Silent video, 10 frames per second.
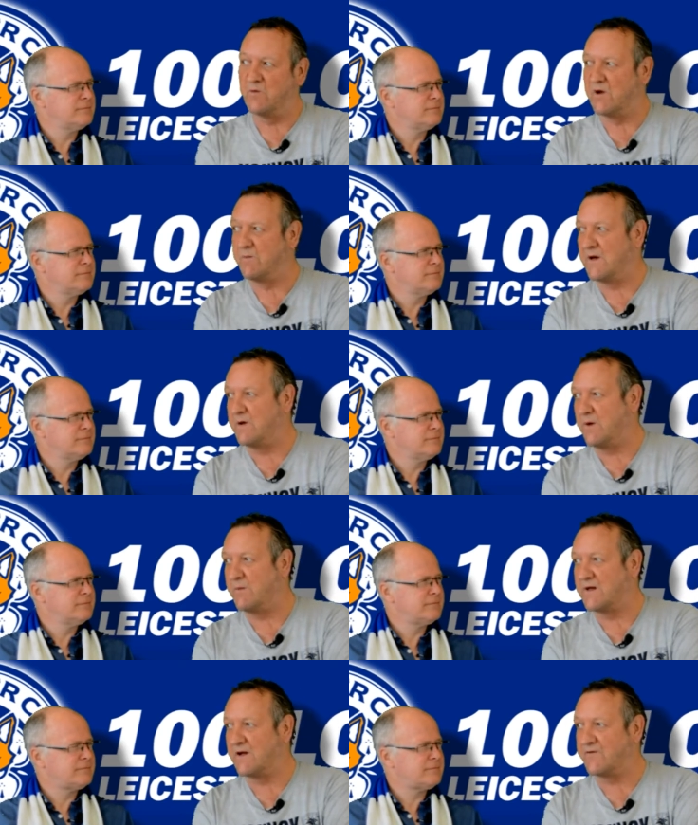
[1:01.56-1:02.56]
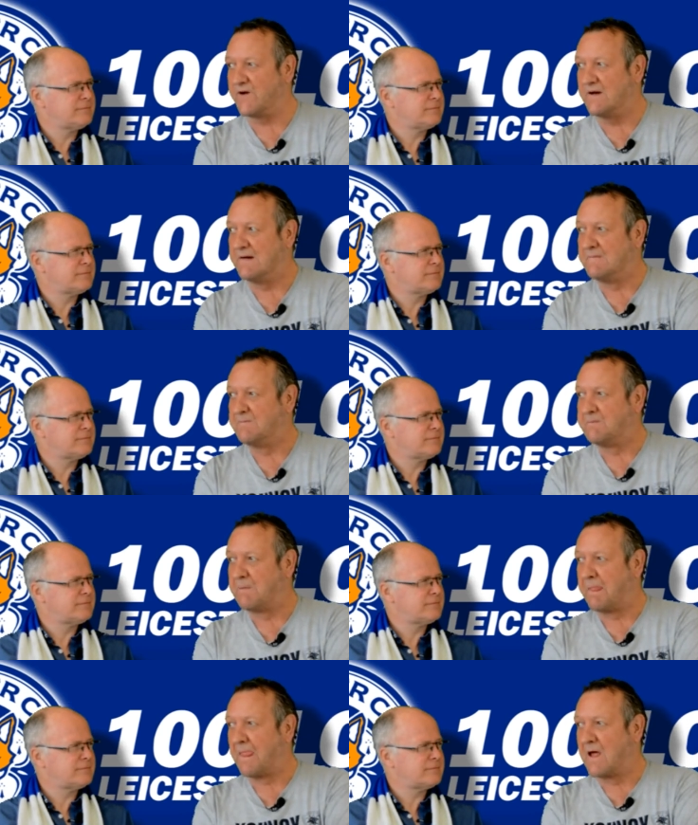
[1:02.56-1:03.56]
Speaker 1: would it have been a wee bit different?
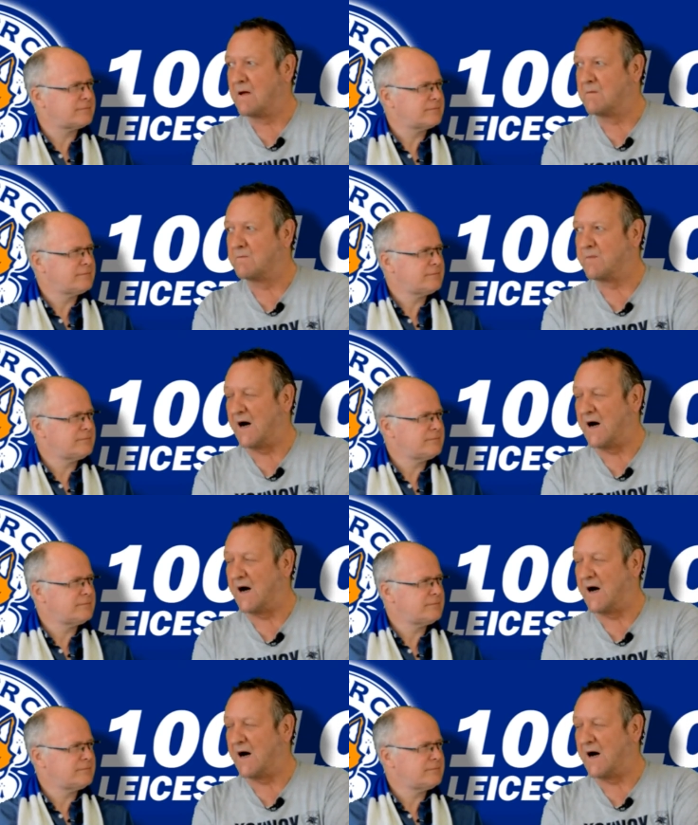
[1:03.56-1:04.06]
But